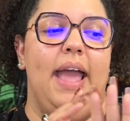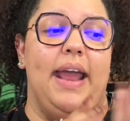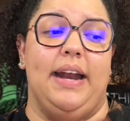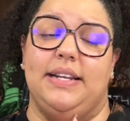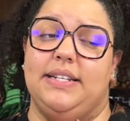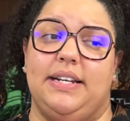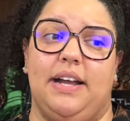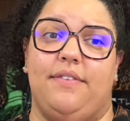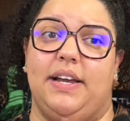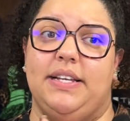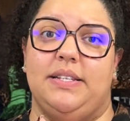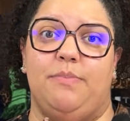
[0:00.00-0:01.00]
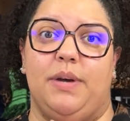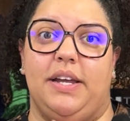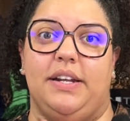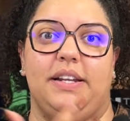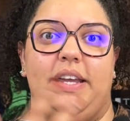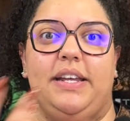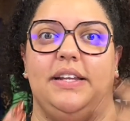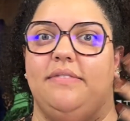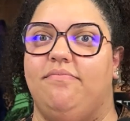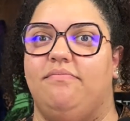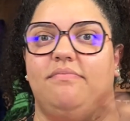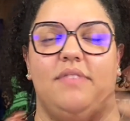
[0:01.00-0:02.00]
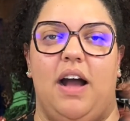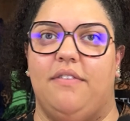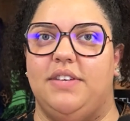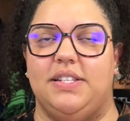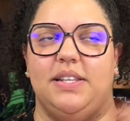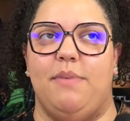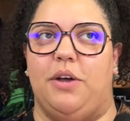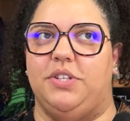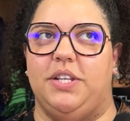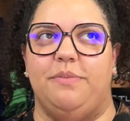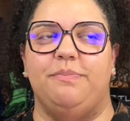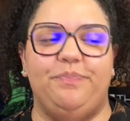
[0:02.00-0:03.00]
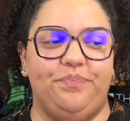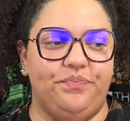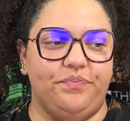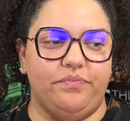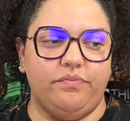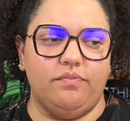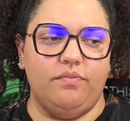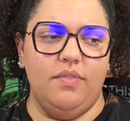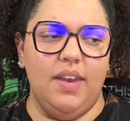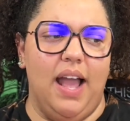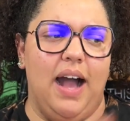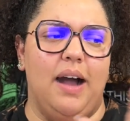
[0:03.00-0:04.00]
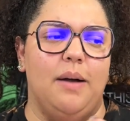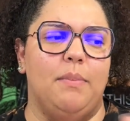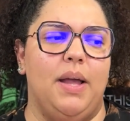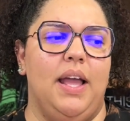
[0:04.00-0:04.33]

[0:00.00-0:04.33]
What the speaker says: and I did have ice, but it obviously melted. Um,